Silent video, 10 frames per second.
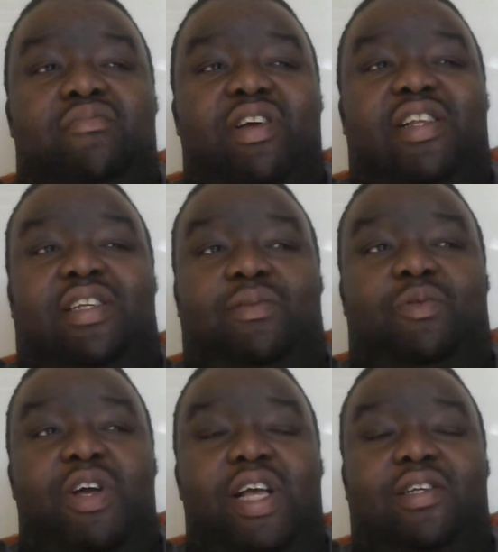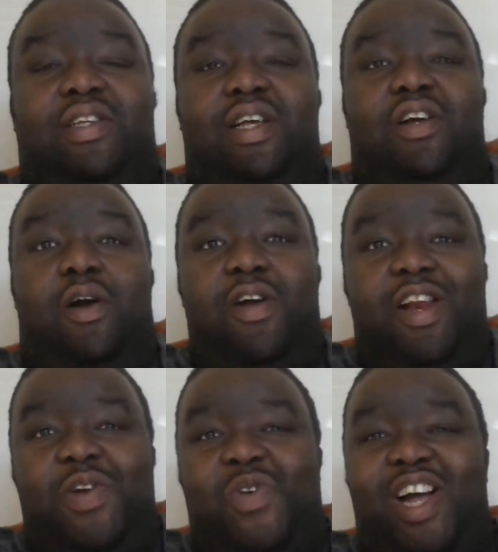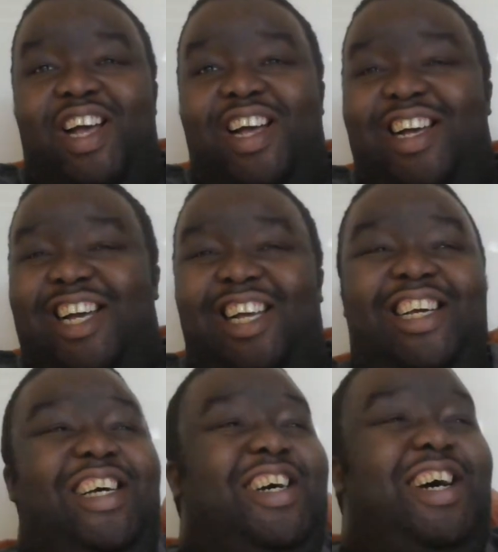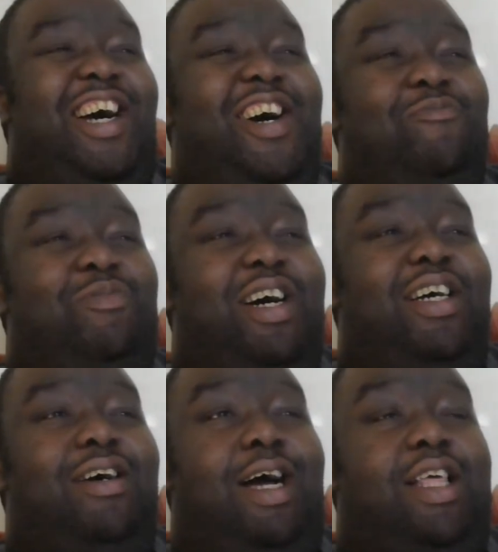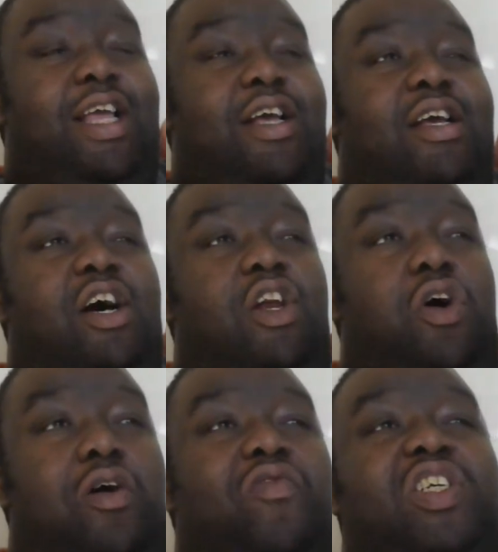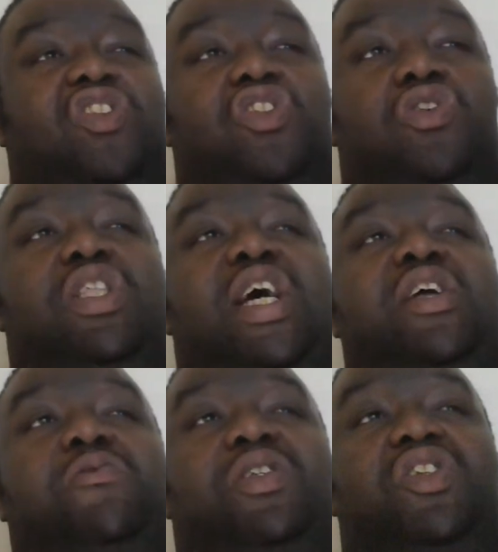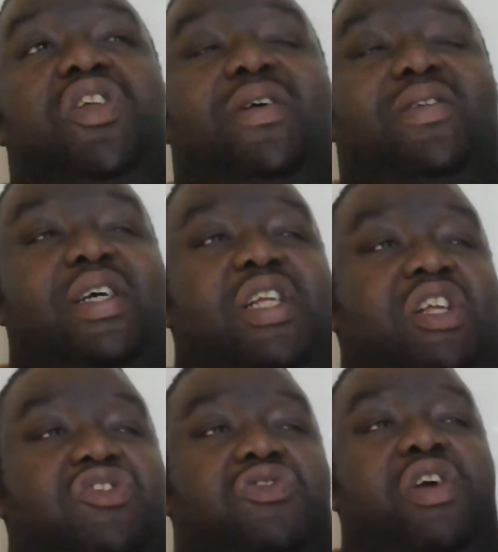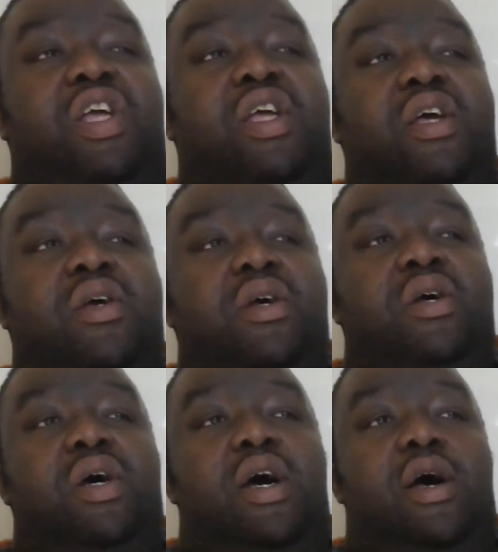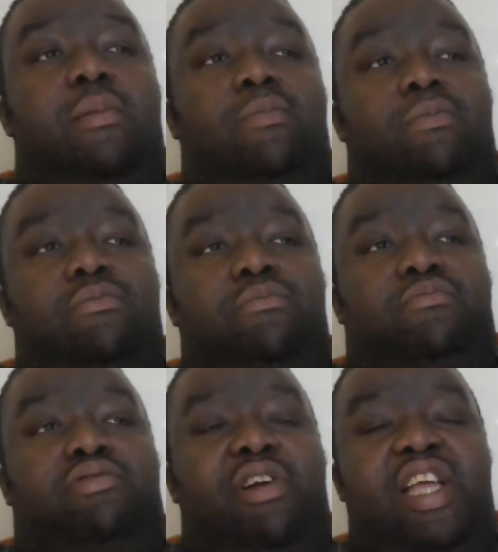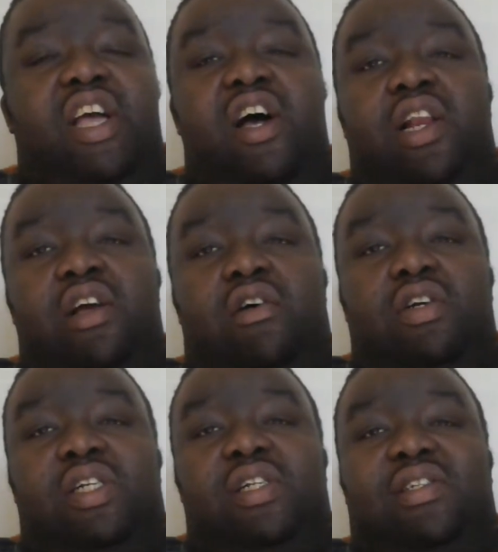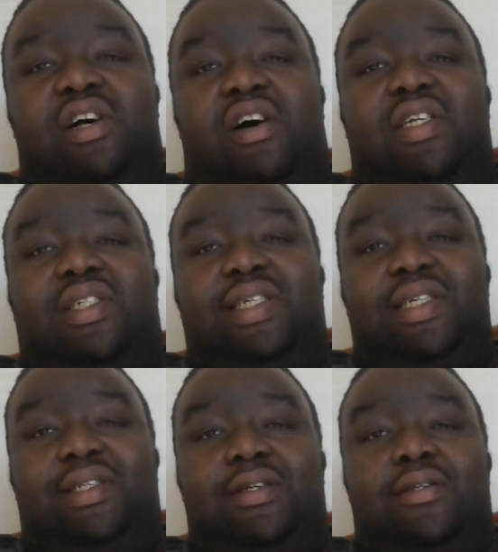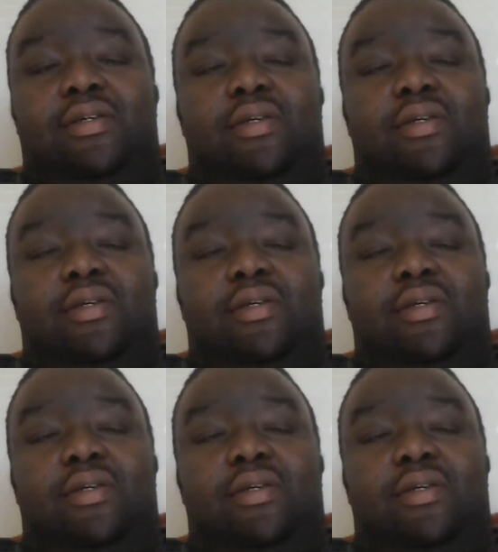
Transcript: Pretty disappointing because he didn't go anywhere. But I think a lot of us knew that he was nursing an injury pretty early on in the start of the season.